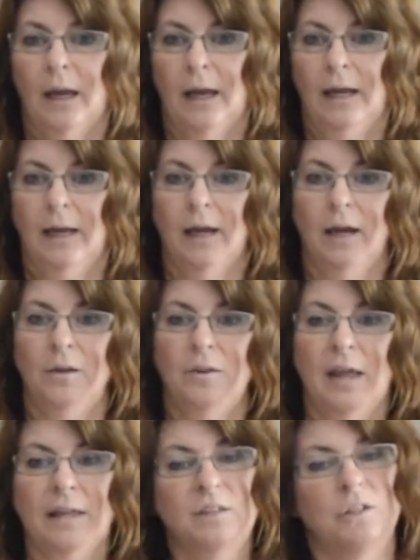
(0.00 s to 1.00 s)
And
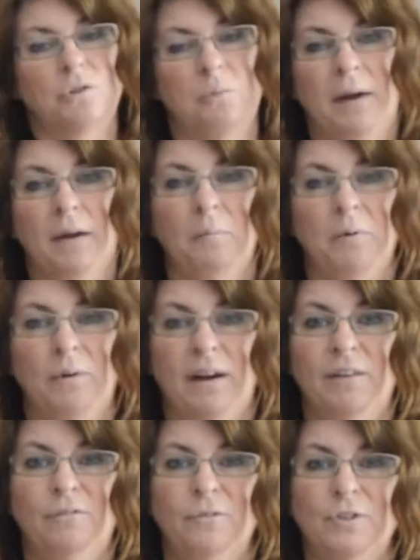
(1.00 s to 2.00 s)
then this way it'll be
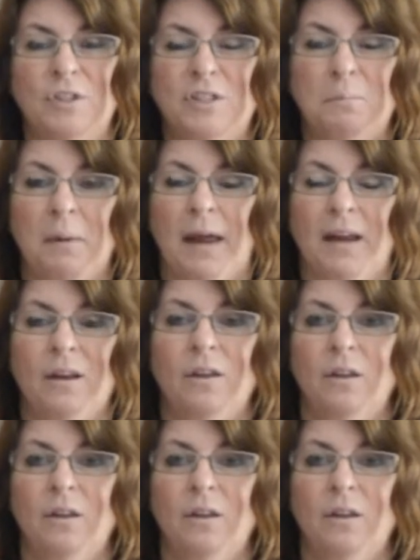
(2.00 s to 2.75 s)
ready for display.